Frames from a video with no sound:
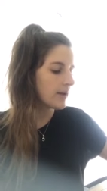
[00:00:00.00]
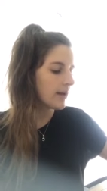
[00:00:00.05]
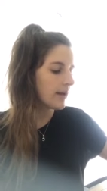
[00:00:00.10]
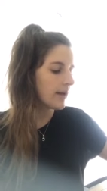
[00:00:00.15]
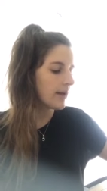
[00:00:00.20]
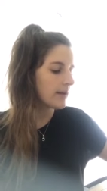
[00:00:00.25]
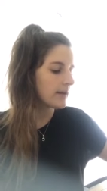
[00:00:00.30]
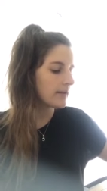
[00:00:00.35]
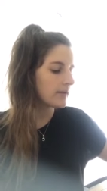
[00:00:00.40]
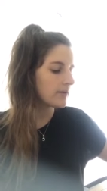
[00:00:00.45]

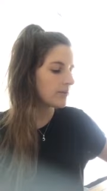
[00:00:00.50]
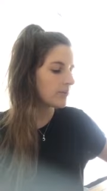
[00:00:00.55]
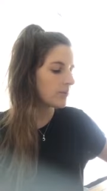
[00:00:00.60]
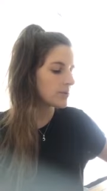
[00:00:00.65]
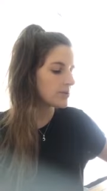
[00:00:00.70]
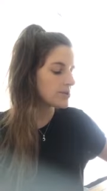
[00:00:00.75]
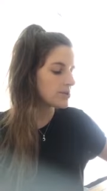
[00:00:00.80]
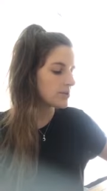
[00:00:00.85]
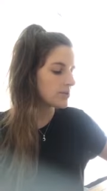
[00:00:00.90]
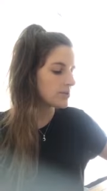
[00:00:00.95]
And
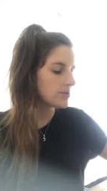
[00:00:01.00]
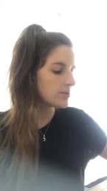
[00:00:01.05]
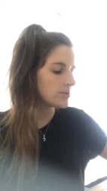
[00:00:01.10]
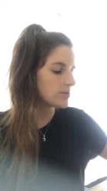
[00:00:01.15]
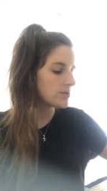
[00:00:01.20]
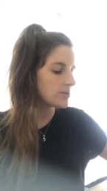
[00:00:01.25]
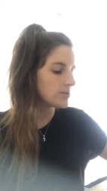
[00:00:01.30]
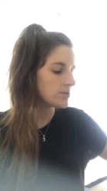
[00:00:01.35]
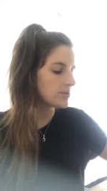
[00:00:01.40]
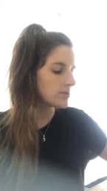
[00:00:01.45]
what you can
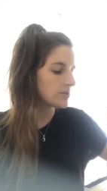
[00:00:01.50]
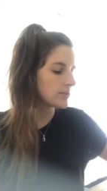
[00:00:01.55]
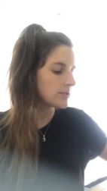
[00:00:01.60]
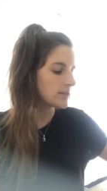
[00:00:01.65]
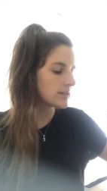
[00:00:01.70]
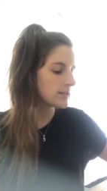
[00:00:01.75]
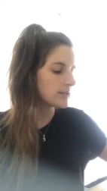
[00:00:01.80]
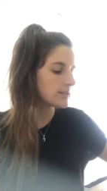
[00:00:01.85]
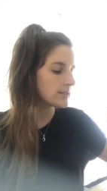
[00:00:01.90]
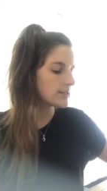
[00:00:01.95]
do
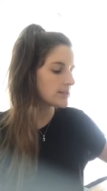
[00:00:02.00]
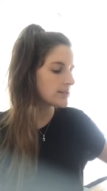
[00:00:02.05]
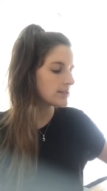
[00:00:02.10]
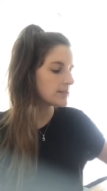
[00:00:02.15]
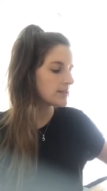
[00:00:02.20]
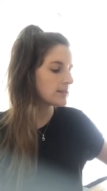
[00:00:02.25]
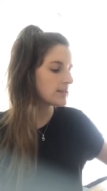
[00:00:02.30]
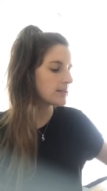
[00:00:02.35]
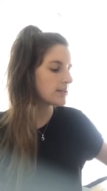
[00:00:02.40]
is,